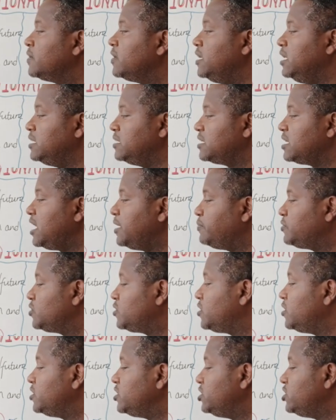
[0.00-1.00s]
In type 2
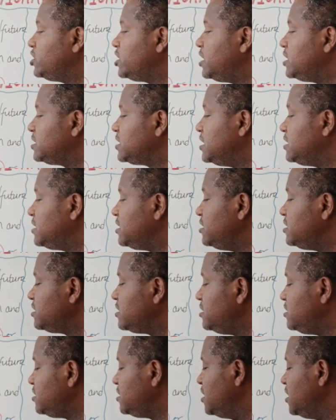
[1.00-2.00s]
conditional
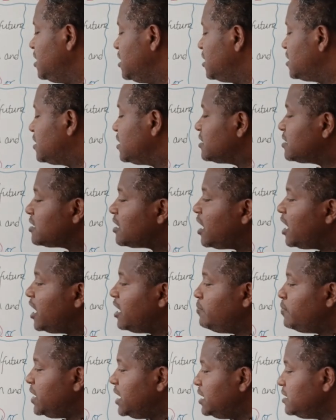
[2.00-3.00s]
sentences, the
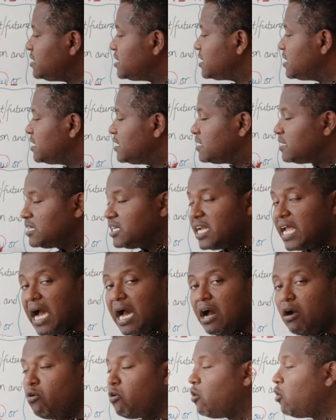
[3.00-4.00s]
time is
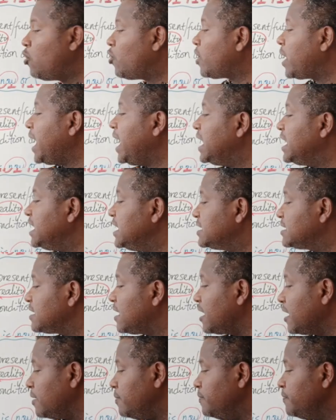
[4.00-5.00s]
now or any
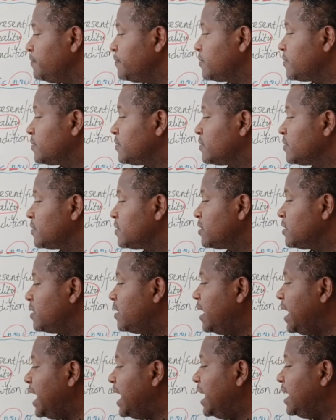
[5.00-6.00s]
time.
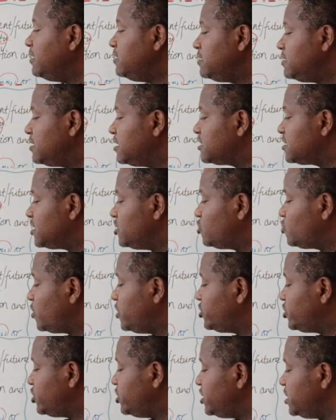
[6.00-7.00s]
And the
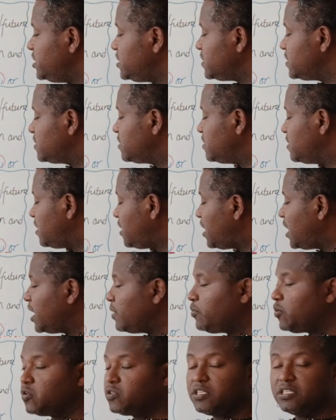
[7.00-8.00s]
situation is
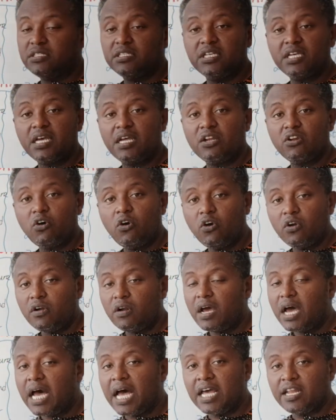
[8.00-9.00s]
hypothetical
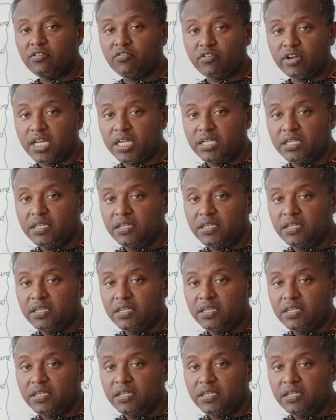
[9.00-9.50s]
or unreal.